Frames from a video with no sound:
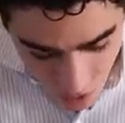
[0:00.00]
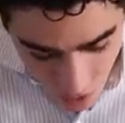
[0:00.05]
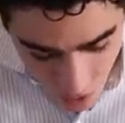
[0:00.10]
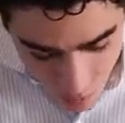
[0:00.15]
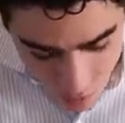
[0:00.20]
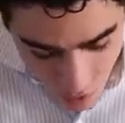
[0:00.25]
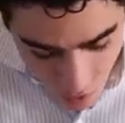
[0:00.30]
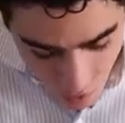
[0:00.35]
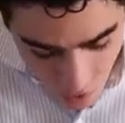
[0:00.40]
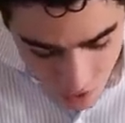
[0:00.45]

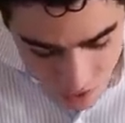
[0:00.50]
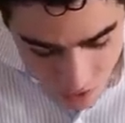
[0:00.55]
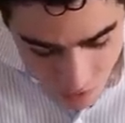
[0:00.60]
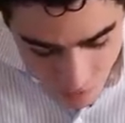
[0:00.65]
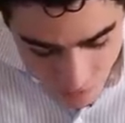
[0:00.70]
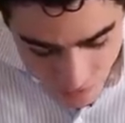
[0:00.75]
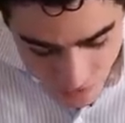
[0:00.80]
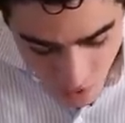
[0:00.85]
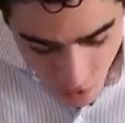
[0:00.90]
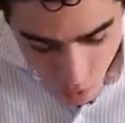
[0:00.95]
Uh,
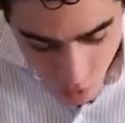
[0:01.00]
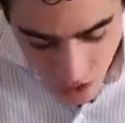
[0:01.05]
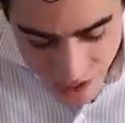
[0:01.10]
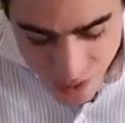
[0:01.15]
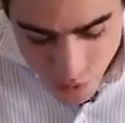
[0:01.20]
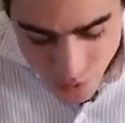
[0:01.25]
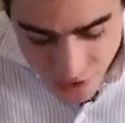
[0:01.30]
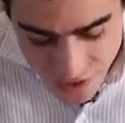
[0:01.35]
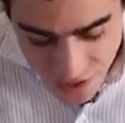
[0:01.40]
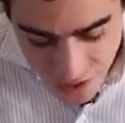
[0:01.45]
brun,
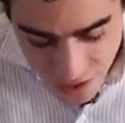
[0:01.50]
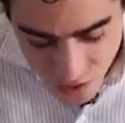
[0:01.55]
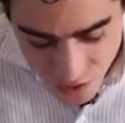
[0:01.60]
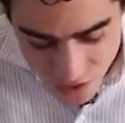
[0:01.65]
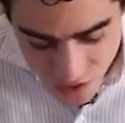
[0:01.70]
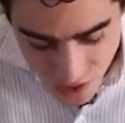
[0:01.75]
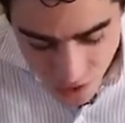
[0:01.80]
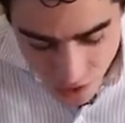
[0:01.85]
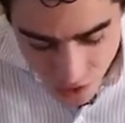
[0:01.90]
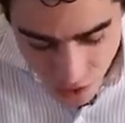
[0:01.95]
rice,
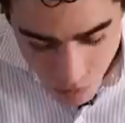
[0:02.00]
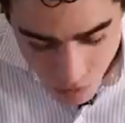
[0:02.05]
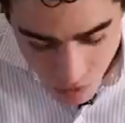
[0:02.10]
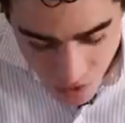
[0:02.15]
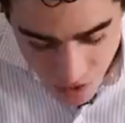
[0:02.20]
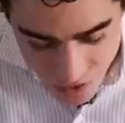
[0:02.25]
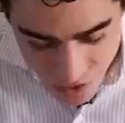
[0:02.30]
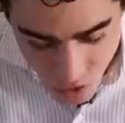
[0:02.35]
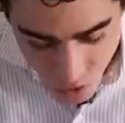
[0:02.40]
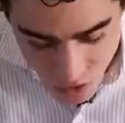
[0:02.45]
potatoes, sourdough
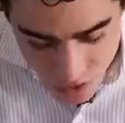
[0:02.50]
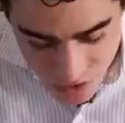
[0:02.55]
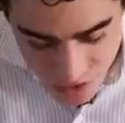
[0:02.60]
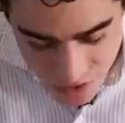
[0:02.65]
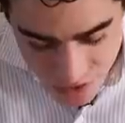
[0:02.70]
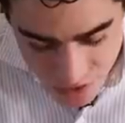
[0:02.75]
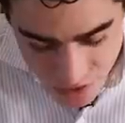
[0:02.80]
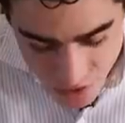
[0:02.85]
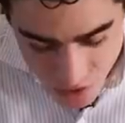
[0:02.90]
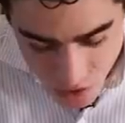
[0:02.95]
bread,
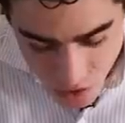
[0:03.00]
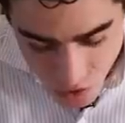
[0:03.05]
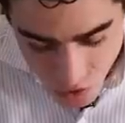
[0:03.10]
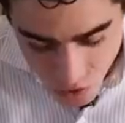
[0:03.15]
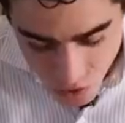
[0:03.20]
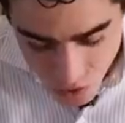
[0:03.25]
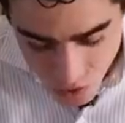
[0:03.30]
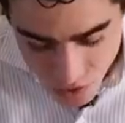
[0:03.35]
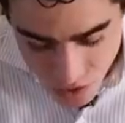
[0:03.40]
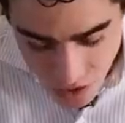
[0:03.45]
tortillas,
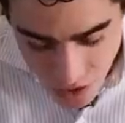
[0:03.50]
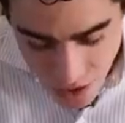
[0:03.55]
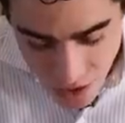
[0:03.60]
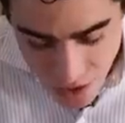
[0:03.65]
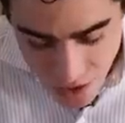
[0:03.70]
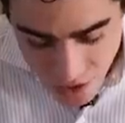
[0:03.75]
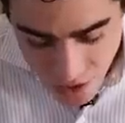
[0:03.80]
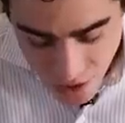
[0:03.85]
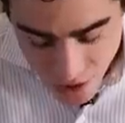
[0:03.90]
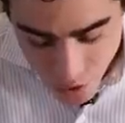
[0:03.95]
noodles.
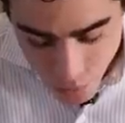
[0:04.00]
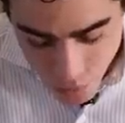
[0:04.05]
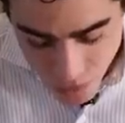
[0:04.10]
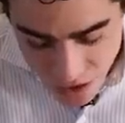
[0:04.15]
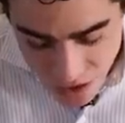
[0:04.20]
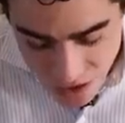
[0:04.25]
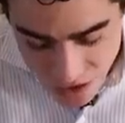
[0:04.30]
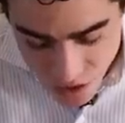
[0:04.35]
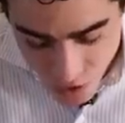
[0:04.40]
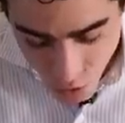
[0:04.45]
Can you
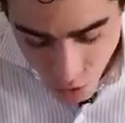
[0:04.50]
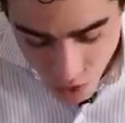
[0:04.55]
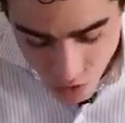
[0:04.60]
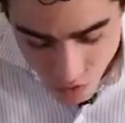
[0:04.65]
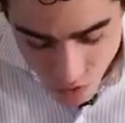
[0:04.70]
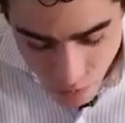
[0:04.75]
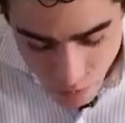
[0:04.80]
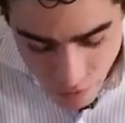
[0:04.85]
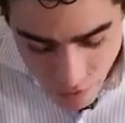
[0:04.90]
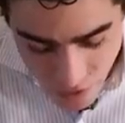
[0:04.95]
put these in order
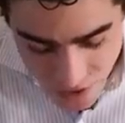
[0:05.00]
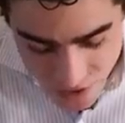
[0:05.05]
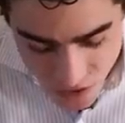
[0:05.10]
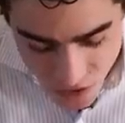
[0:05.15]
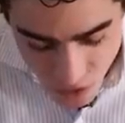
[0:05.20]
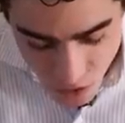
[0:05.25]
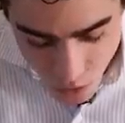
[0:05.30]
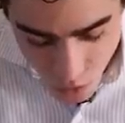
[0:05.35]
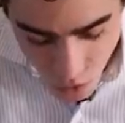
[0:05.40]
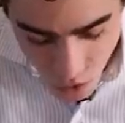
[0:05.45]
from
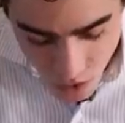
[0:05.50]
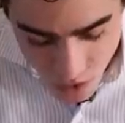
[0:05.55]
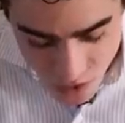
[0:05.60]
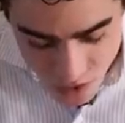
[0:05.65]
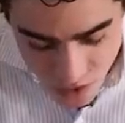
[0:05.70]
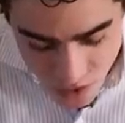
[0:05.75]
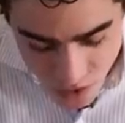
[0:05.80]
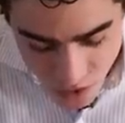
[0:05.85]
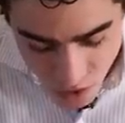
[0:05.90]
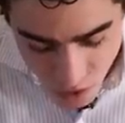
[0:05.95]
best to
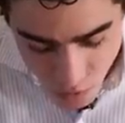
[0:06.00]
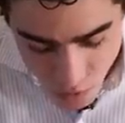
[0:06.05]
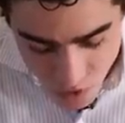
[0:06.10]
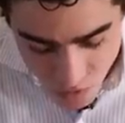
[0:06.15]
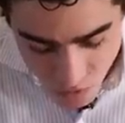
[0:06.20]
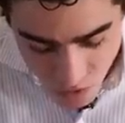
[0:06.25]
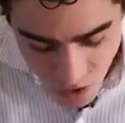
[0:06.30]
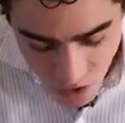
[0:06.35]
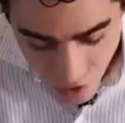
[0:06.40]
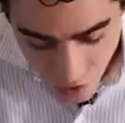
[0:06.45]
worst in terms
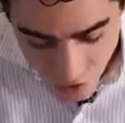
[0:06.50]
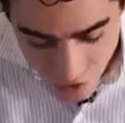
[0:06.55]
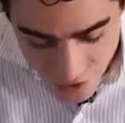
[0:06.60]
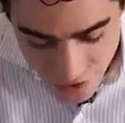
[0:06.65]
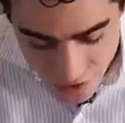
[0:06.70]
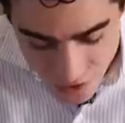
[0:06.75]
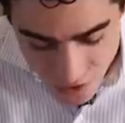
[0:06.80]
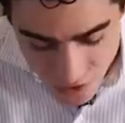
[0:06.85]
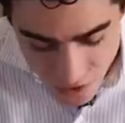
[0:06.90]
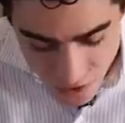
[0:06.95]
of
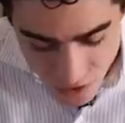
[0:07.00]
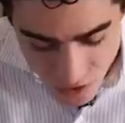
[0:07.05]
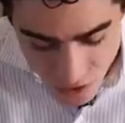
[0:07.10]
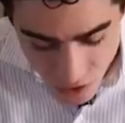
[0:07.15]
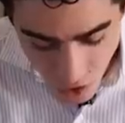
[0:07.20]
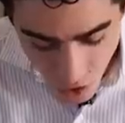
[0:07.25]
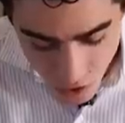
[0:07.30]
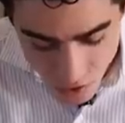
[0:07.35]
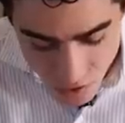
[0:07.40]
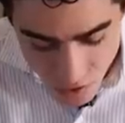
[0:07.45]
healthiest
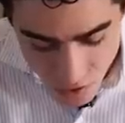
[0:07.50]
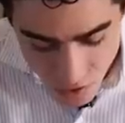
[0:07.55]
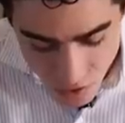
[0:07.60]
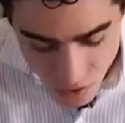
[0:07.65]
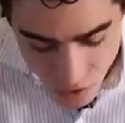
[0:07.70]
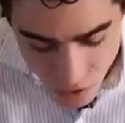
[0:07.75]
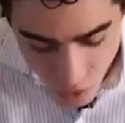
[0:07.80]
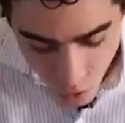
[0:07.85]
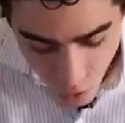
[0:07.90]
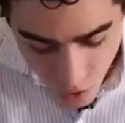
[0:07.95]
starch
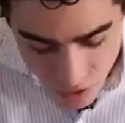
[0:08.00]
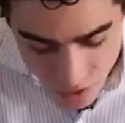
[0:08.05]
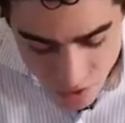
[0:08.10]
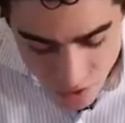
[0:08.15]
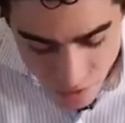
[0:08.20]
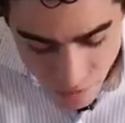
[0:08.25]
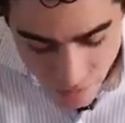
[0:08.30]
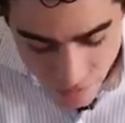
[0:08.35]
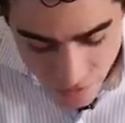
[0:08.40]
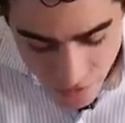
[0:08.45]

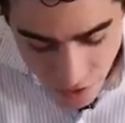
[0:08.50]
source?